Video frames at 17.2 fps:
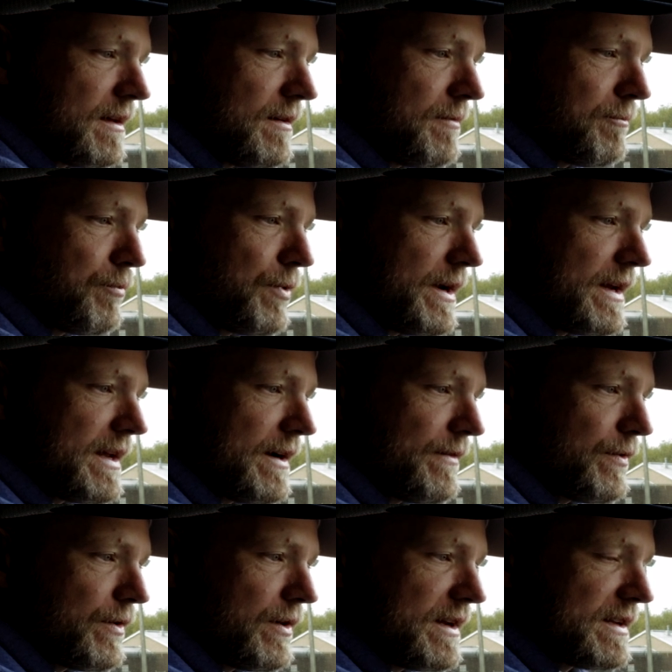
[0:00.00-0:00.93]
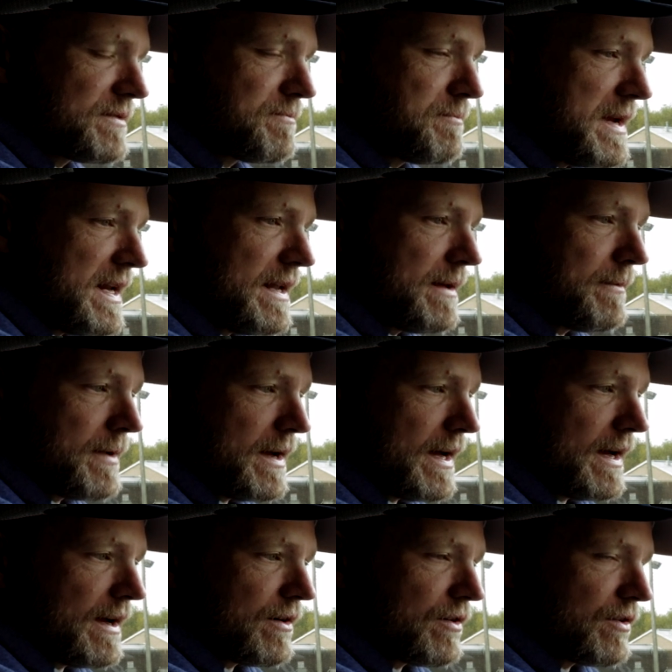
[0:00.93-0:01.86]
Brake effort is medium,
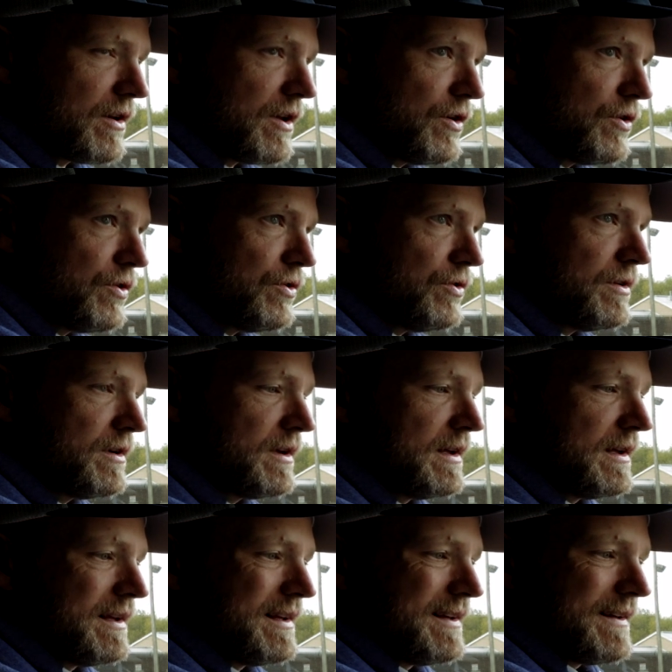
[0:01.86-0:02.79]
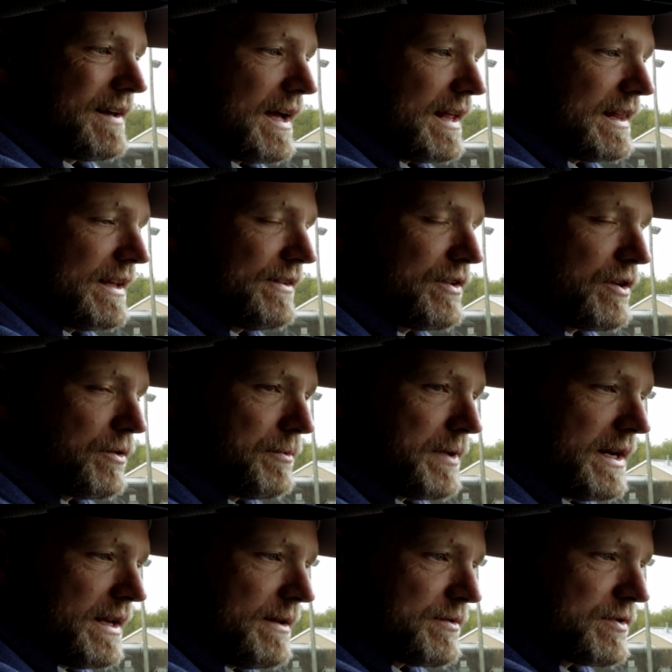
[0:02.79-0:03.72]
high, or low. I leave it on
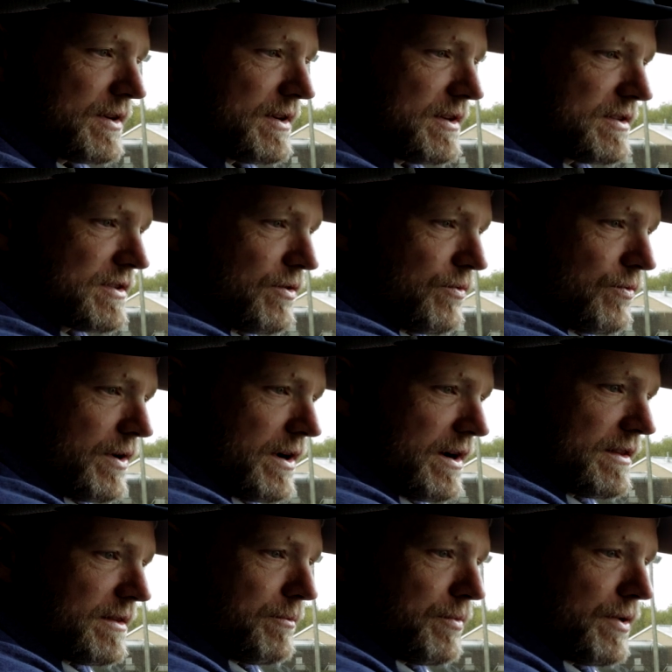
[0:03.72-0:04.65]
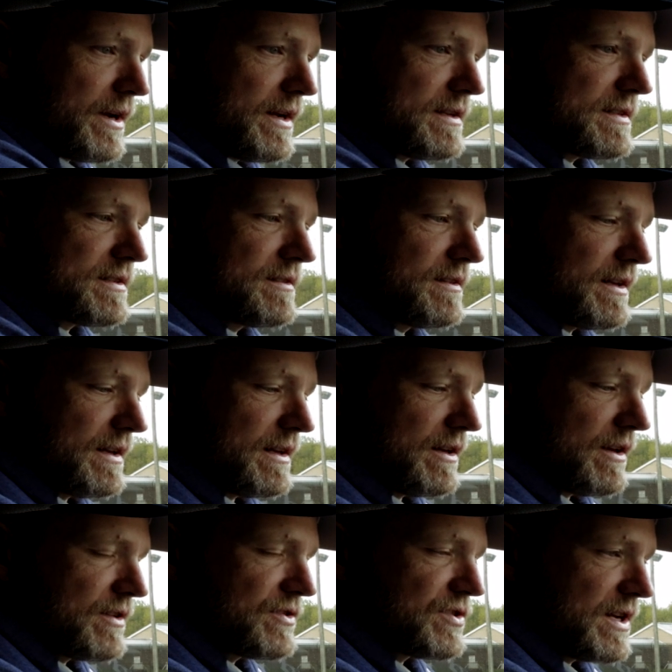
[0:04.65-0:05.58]
medium so I just don't wear out the brakes, and
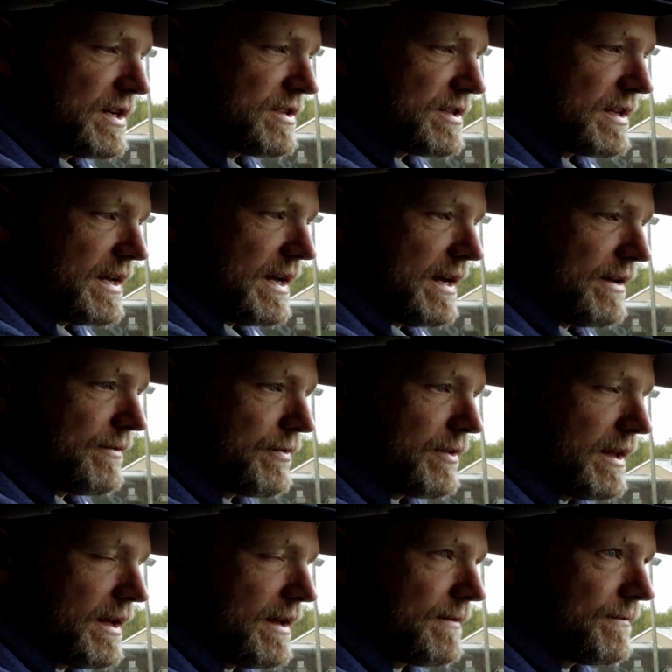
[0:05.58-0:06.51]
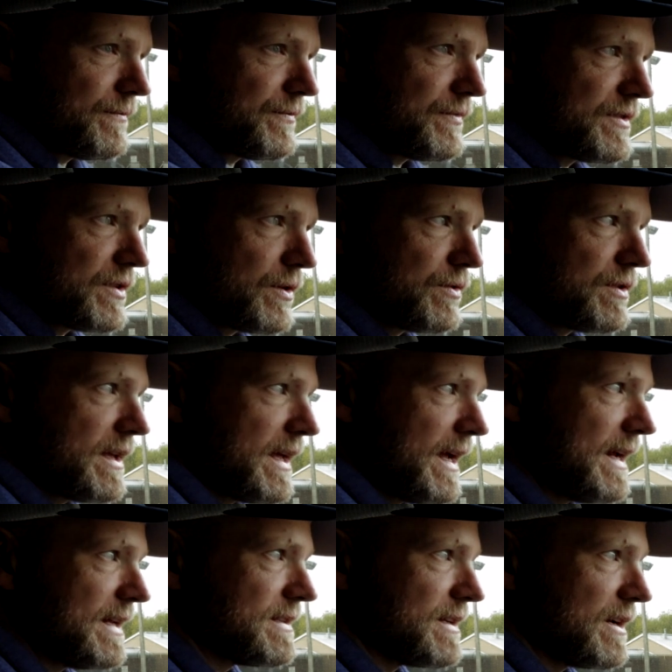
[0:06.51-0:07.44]
then I change the gain for that. So the
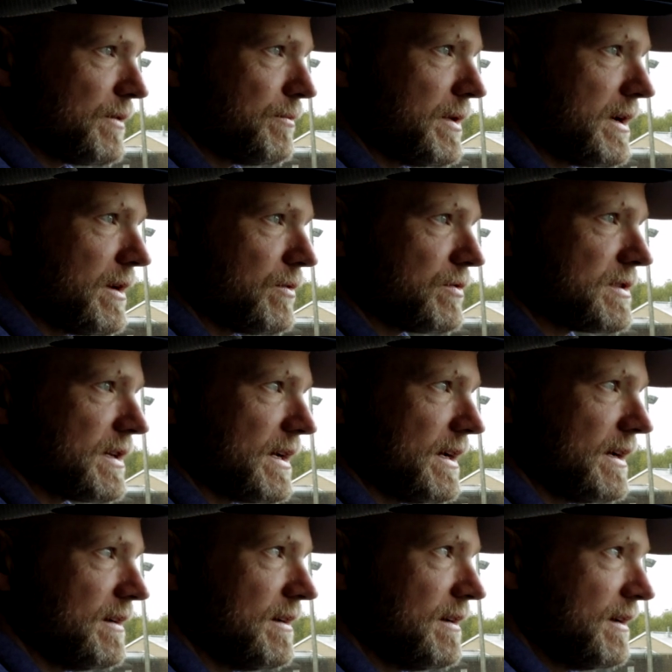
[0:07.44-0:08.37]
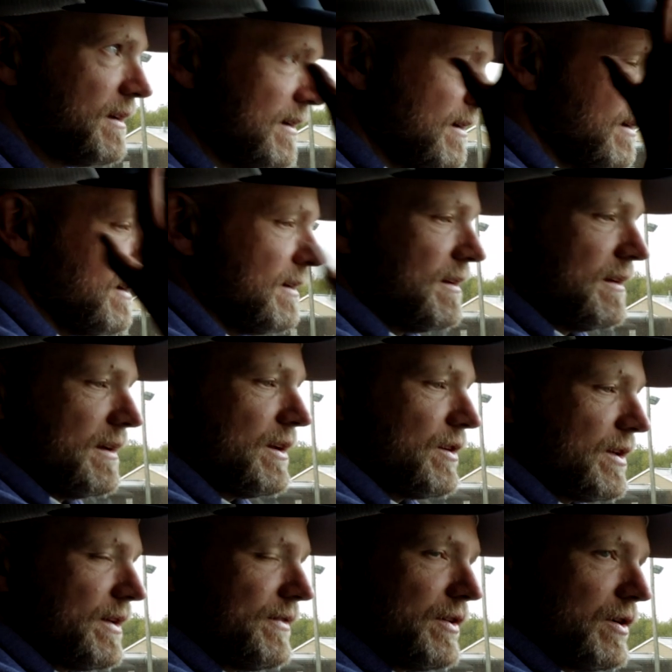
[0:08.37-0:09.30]
gain's there, but it'll
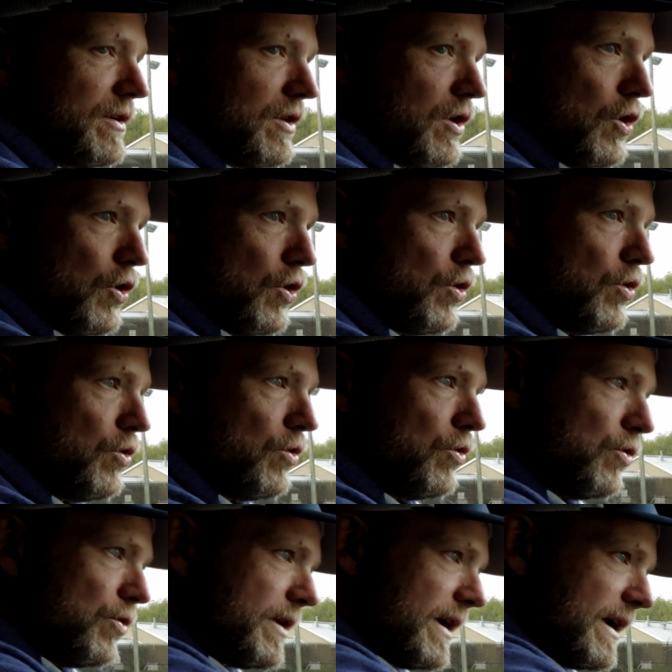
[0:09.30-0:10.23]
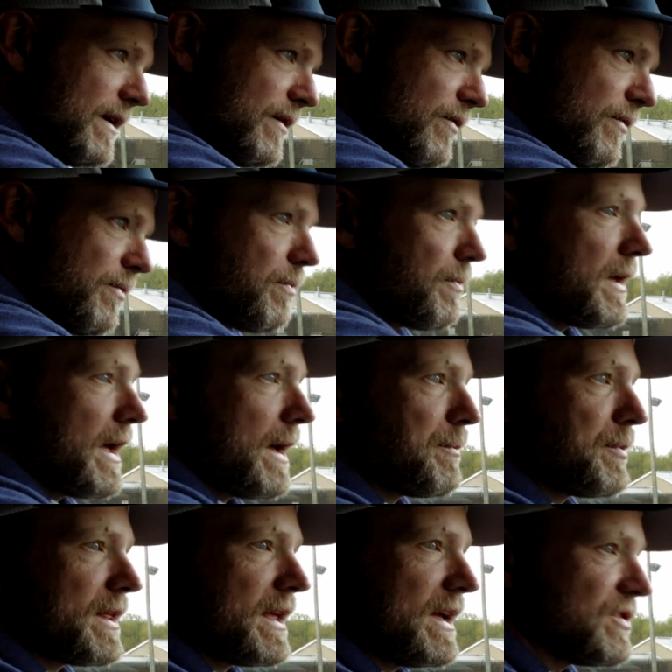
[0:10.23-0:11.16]
give you a low kind of
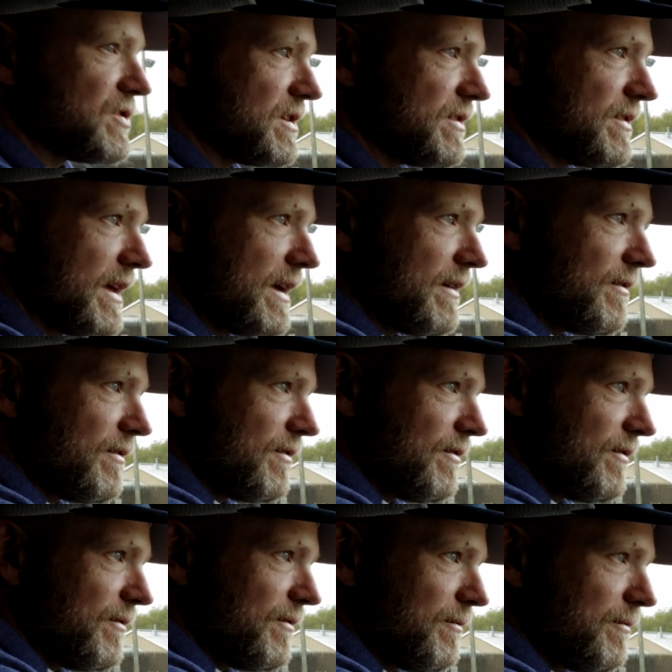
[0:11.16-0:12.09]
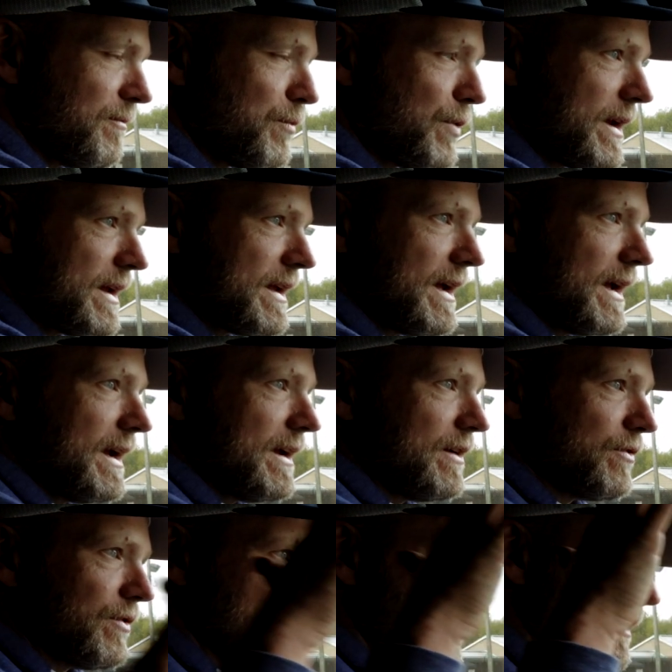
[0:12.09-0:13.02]
application of that brake
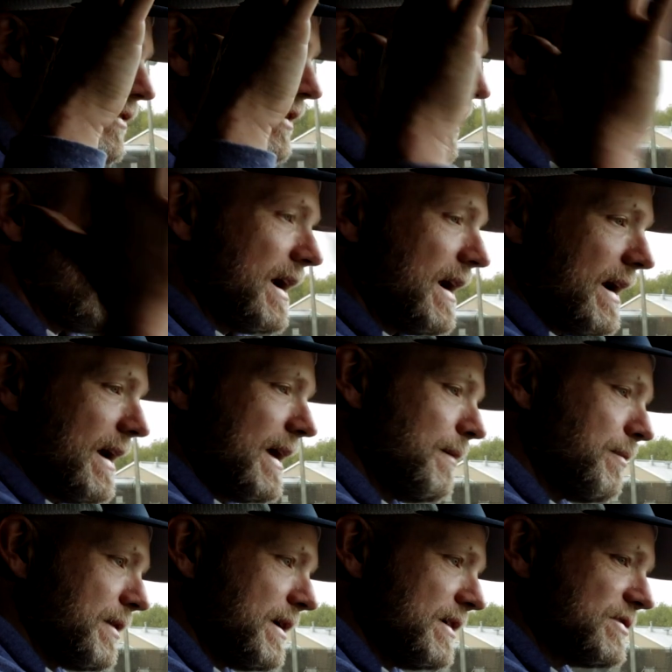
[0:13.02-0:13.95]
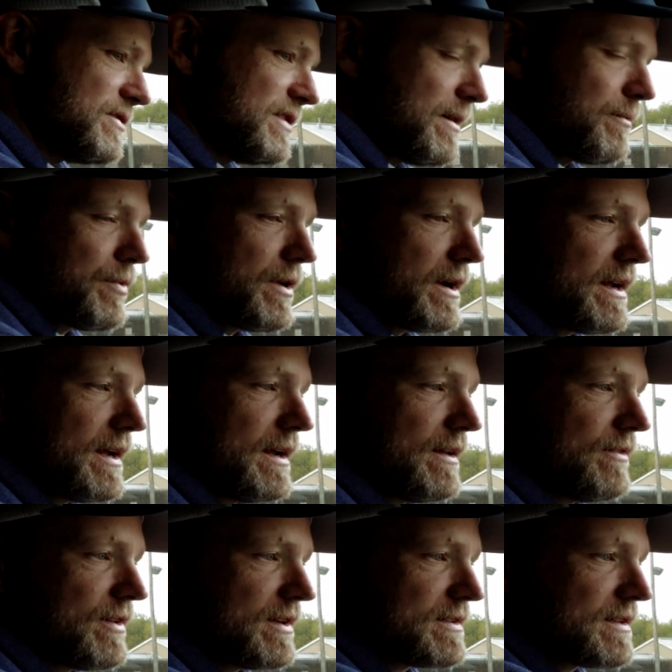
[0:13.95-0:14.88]
gain, or to give you a high application of that brake
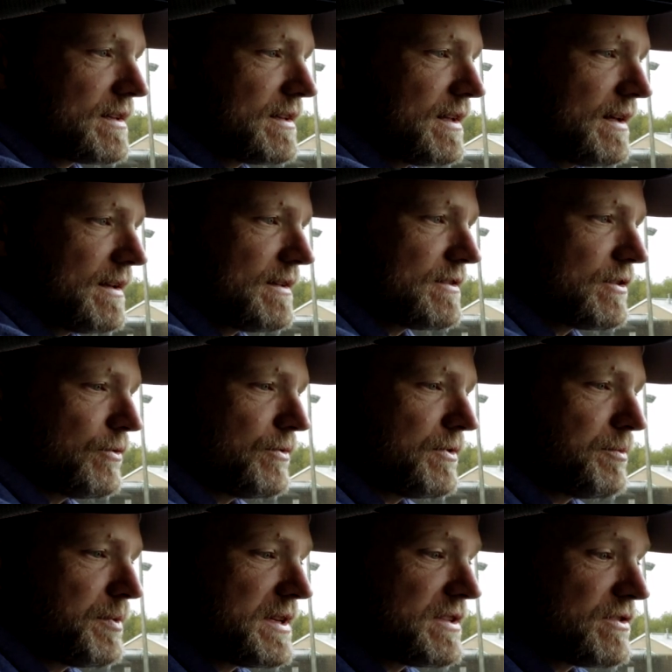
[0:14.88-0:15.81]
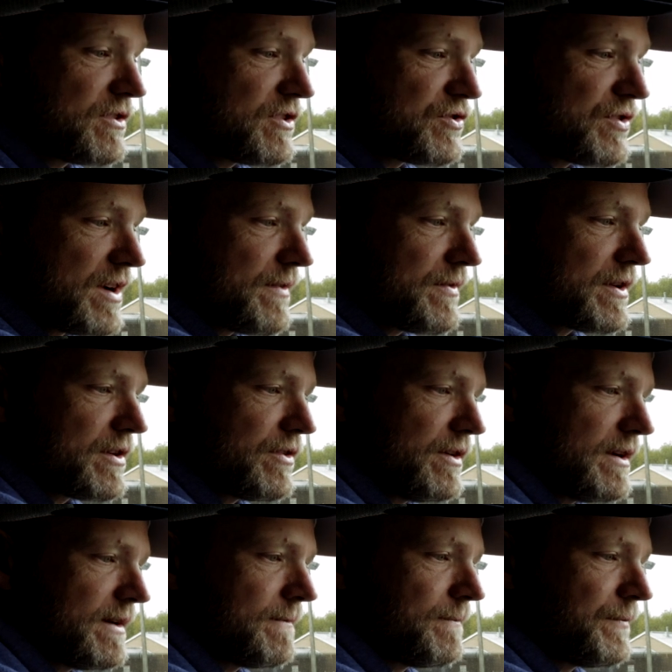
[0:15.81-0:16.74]
gain, things like that. So it depends on the traffic
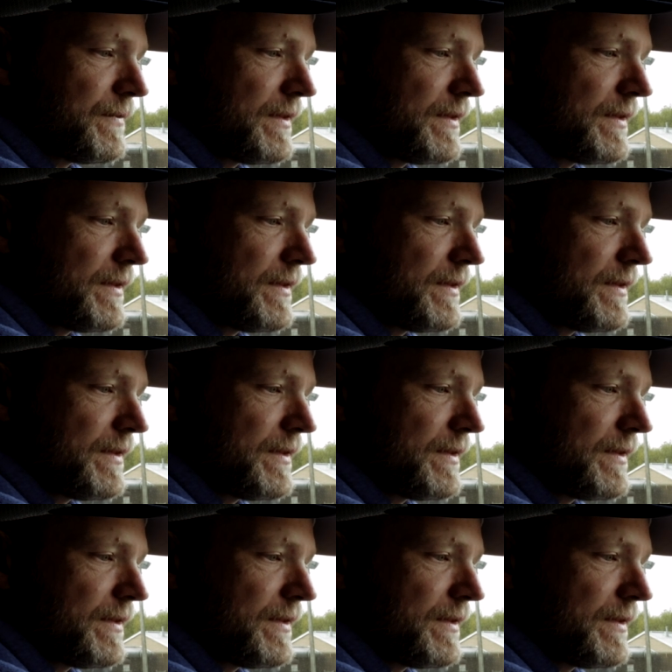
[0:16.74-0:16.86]
you're in.